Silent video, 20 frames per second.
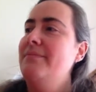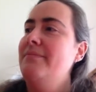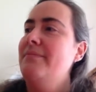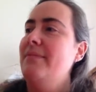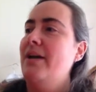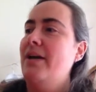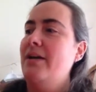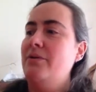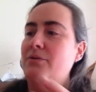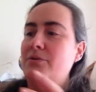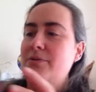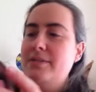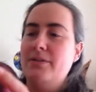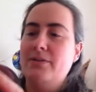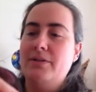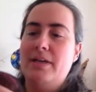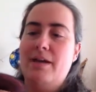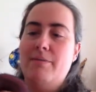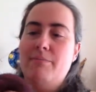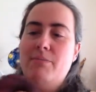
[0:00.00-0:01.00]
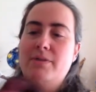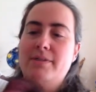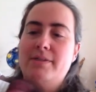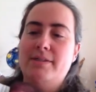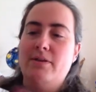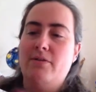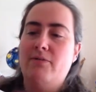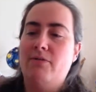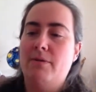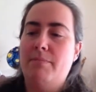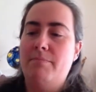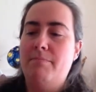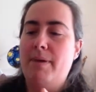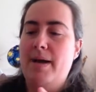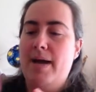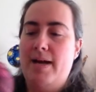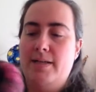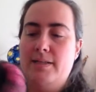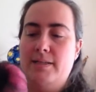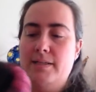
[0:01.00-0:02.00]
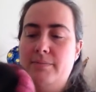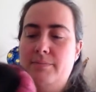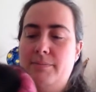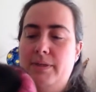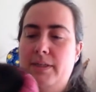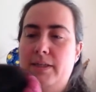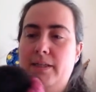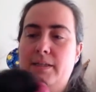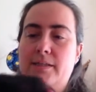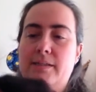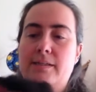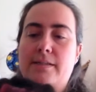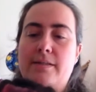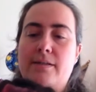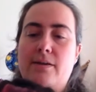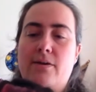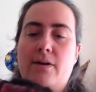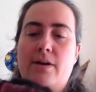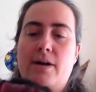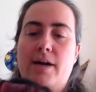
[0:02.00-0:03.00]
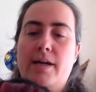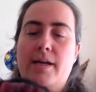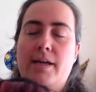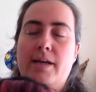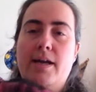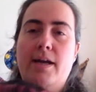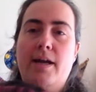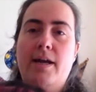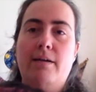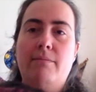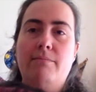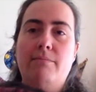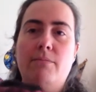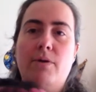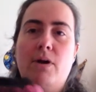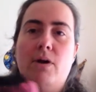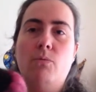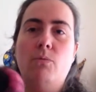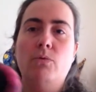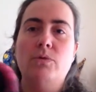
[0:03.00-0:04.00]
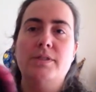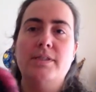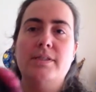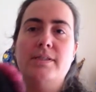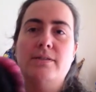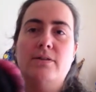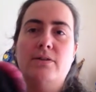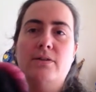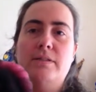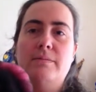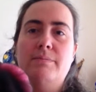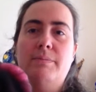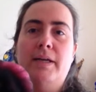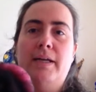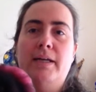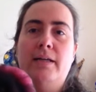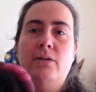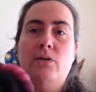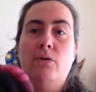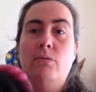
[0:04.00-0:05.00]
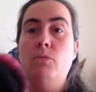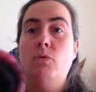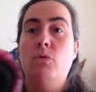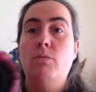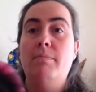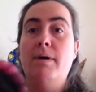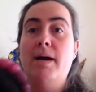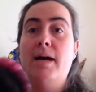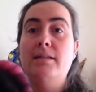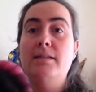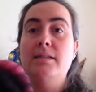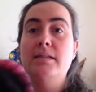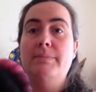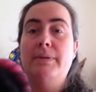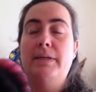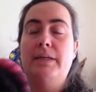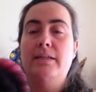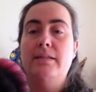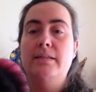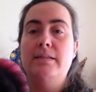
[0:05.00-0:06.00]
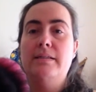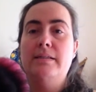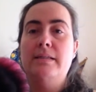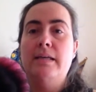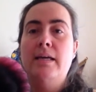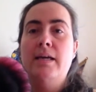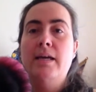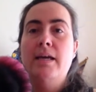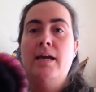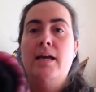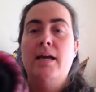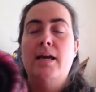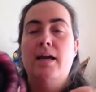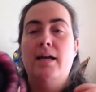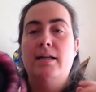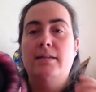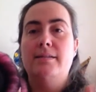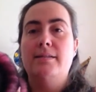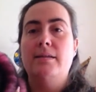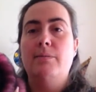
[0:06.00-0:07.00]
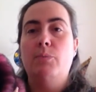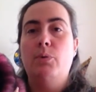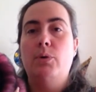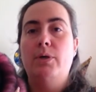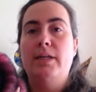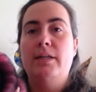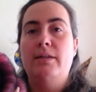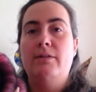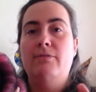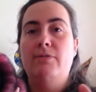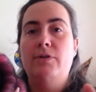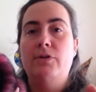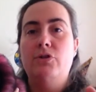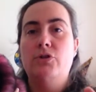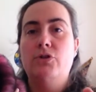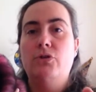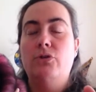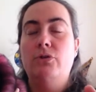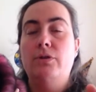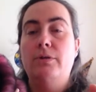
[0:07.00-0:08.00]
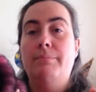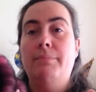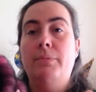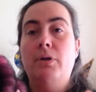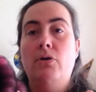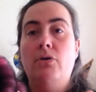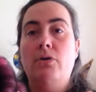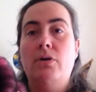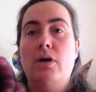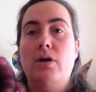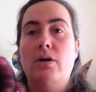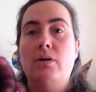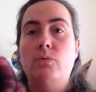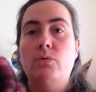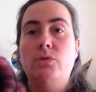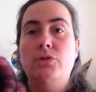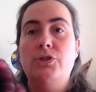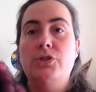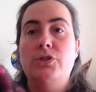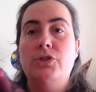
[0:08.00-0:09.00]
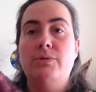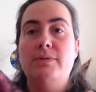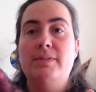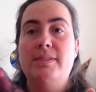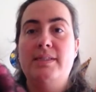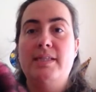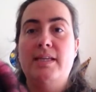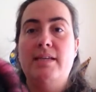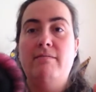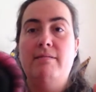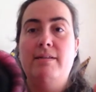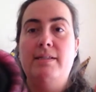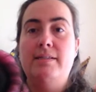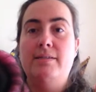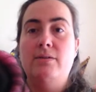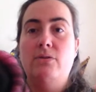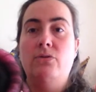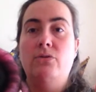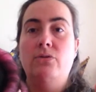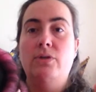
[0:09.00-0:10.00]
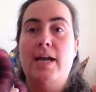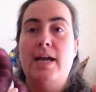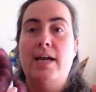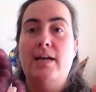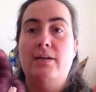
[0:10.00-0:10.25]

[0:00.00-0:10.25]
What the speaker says: I also kept myself a bat because I want to start spinning a lot more bats, because at some point in the future on the blog I want to do a series on how